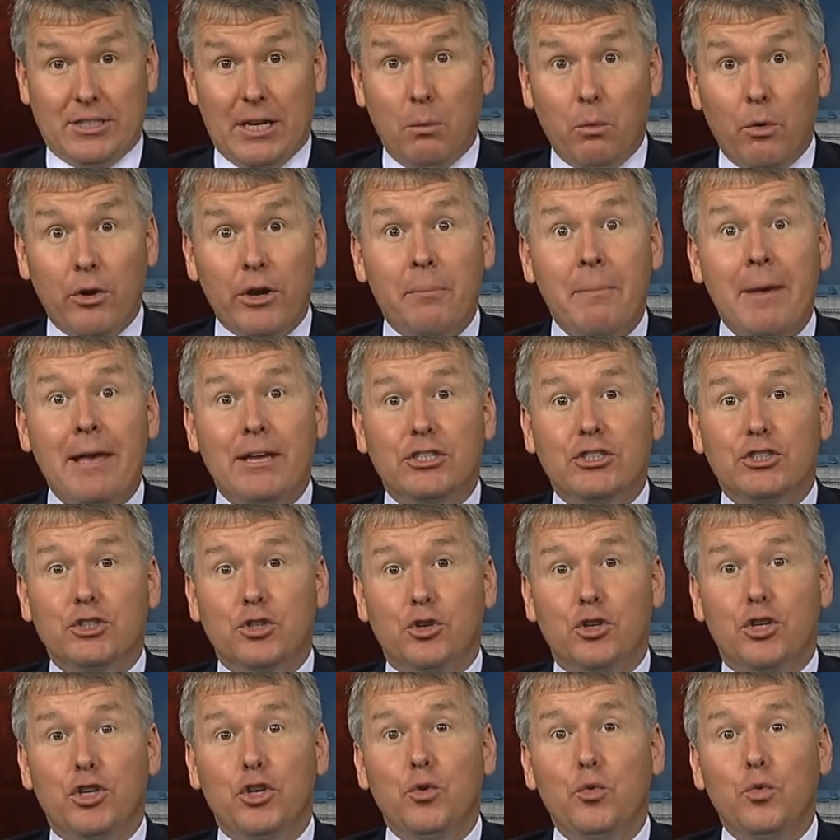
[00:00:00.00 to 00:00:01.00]
I wanted to make sure
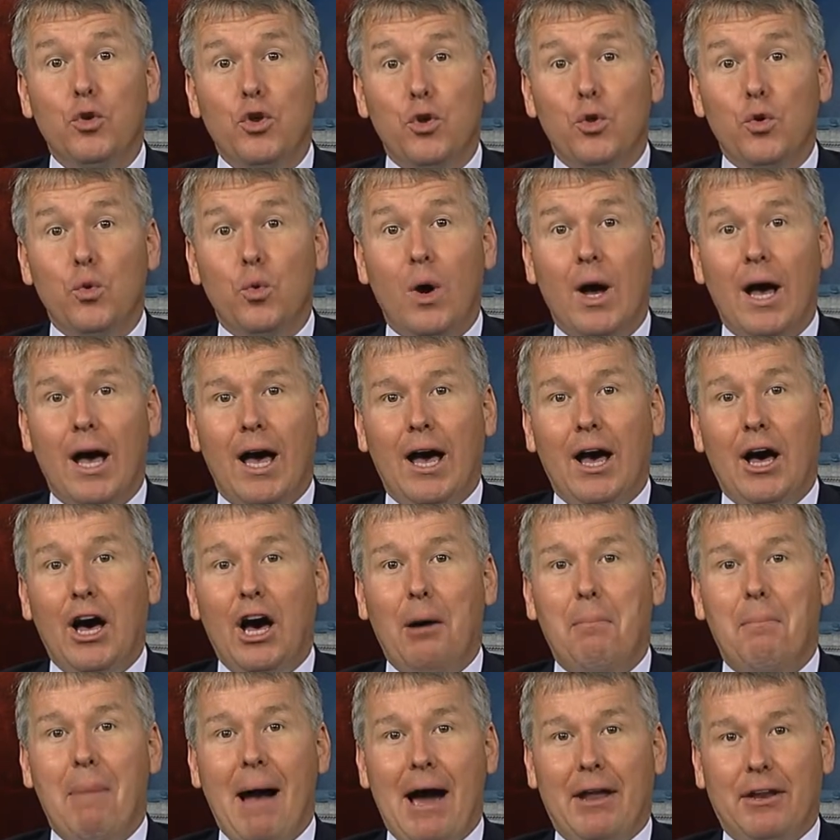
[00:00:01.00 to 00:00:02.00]
you knew
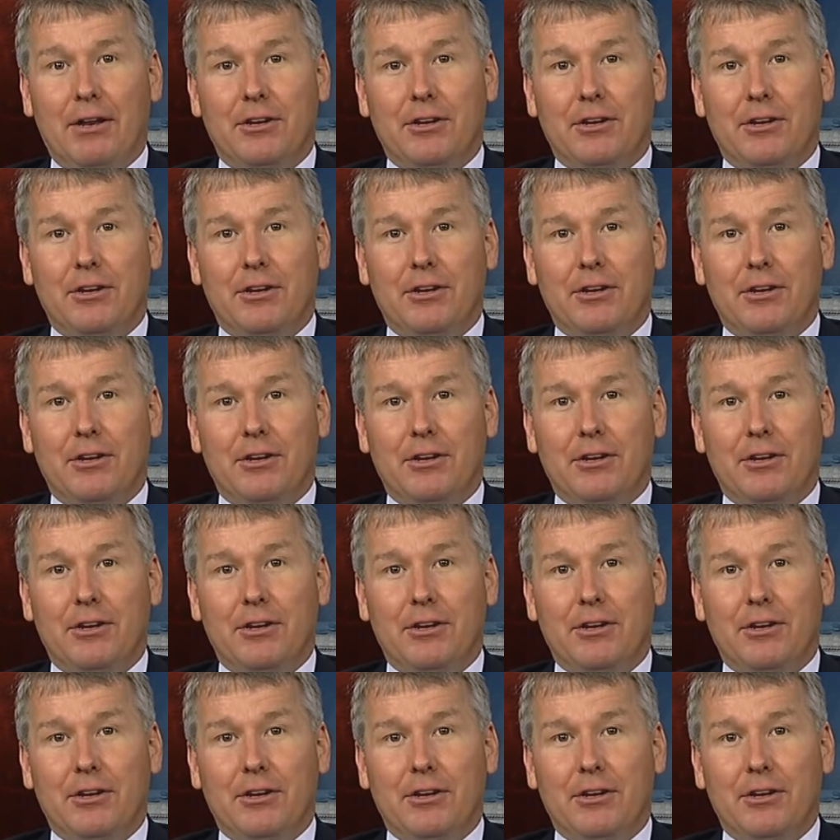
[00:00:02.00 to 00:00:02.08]
about